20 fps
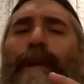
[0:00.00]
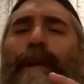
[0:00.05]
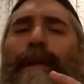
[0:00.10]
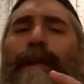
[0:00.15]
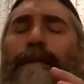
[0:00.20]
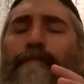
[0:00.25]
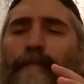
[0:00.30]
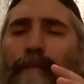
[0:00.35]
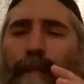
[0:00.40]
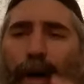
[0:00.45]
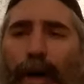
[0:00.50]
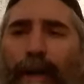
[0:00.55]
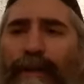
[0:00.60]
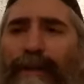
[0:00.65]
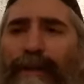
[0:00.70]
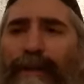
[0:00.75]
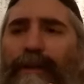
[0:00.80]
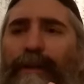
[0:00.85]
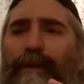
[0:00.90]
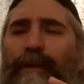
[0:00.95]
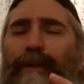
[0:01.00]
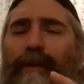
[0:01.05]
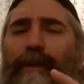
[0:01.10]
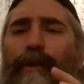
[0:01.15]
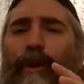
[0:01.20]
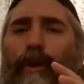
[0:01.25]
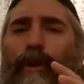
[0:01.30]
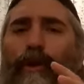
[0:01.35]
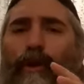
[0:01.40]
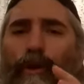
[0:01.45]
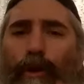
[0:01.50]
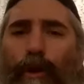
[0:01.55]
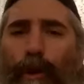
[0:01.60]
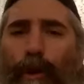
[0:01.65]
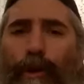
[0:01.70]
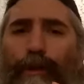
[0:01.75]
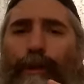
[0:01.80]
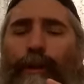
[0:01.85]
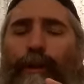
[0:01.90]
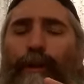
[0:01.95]
he must
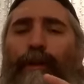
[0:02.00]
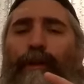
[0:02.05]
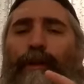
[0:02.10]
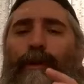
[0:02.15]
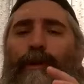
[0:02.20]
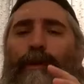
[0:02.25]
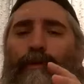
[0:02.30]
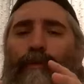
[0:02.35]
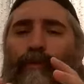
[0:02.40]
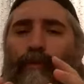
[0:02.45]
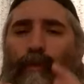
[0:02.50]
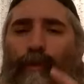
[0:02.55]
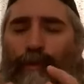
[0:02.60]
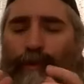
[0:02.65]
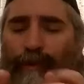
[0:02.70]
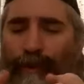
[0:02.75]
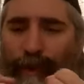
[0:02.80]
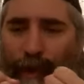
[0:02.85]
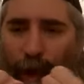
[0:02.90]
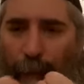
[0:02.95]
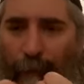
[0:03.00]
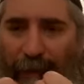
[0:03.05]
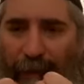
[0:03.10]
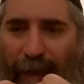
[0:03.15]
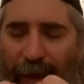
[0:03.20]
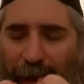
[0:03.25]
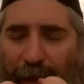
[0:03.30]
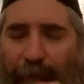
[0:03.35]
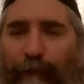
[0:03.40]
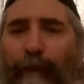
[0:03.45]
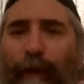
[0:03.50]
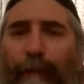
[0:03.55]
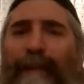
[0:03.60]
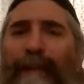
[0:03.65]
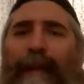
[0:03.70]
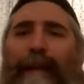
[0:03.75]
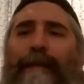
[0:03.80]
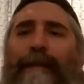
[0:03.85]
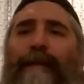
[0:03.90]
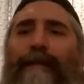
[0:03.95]
learn something from
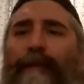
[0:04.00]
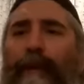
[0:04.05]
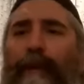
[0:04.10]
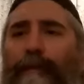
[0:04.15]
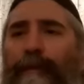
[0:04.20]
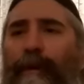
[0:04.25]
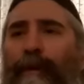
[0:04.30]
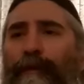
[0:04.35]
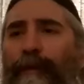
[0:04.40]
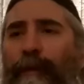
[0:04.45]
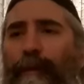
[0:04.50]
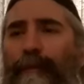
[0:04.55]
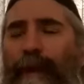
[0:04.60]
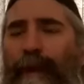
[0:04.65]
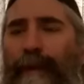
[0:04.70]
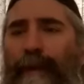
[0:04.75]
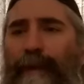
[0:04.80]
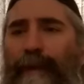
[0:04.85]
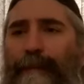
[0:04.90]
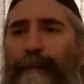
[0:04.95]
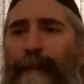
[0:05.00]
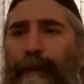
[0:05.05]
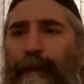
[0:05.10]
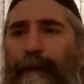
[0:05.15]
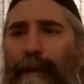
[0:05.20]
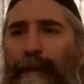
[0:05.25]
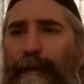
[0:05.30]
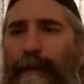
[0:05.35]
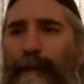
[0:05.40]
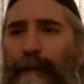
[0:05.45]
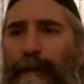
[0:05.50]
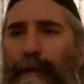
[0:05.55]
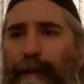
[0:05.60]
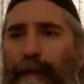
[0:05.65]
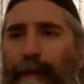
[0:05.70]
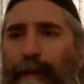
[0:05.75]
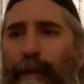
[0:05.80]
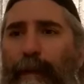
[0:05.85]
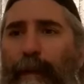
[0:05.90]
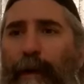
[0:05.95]
that from from that experience
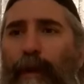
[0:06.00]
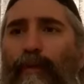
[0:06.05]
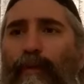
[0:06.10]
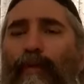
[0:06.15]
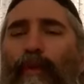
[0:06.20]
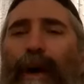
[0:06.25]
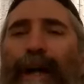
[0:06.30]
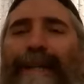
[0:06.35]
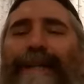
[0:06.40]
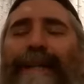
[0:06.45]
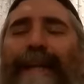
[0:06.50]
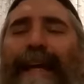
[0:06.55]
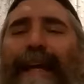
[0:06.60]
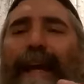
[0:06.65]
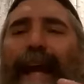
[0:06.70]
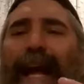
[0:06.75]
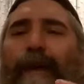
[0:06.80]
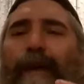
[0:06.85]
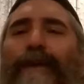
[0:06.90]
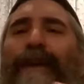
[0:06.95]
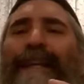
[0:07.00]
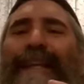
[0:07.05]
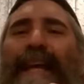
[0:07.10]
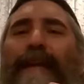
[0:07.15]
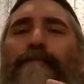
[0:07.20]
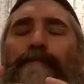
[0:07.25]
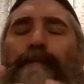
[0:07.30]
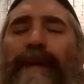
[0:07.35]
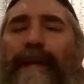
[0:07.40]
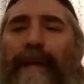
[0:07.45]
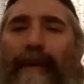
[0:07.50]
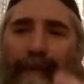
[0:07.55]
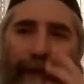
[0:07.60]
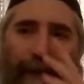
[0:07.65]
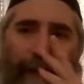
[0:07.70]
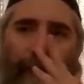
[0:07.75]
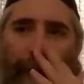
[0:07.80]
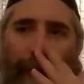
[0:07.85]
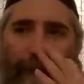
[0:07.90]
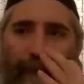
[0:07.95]
what can, how can i
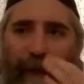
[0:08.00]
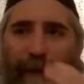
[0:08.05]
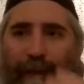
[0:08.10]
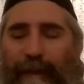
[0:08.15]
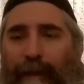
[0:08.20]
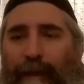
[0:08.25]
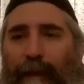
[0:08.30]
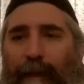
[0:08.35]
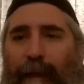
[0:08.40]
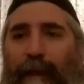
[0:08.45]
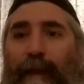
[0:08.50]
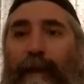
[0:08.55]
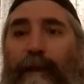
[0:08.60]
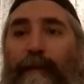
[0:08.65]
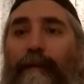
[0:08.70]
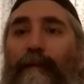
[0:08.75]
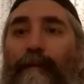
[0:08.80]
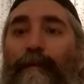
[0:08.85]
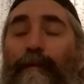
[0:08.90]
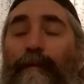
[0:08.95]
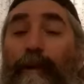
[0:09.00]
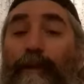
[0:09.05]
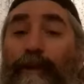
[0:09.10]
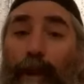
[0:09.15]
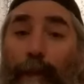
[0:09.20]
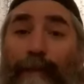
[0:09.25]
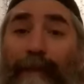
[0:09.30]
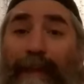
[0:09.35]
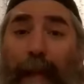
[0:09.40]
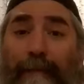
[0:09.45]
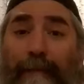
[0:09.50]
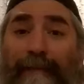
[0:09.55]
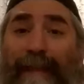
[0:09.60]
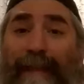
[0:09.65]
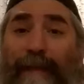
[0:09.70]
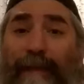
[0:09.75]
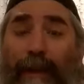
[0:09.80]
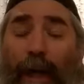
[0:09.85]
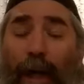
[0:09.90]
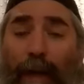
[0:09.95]
benefit from this sometimes
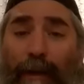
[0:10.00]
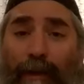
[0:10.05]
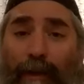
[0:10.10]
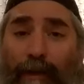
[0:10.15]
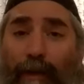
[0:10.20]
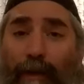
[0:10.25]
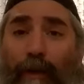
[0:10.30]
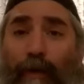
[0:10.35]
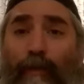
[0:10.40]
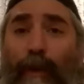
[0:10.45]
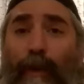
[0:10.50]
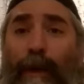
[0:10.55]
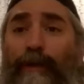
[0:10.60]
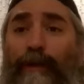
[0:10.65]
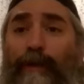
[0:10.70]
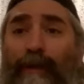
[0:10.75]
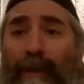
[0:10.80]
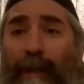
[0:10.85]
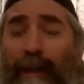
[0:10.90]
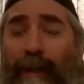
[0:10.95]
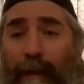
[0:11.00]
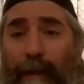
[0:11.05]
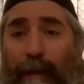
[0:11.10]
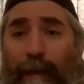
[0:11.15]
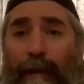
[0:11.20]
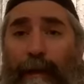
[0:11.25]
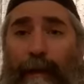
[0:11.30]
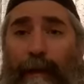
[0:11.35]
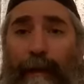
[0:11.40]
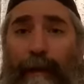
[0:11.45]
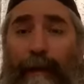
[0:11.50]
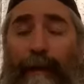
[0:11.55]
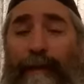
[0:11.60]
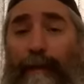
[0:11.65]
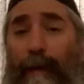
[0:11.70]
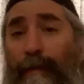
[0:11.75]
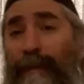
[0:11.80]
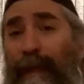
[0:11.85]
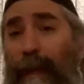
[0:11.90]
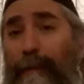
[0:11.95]
it's not what you did
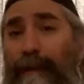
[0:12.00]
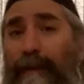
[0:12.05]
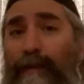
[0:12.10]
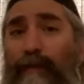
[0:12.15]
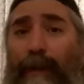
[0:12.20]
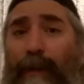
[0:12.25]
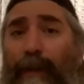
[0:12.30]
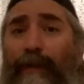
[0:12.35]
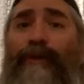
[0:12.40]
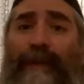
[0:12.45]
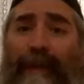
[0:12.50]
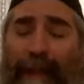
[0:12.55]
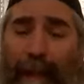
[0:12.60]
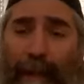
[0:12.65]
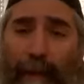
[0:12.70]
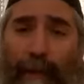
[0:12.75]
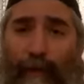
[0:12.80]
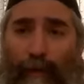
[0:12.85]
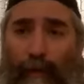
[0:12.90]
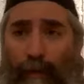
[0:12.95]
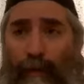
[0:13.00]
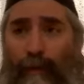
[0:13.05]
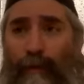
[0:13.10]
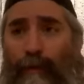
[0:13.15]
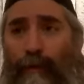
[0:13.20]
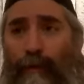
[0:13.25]
sometimes it's what you didn't do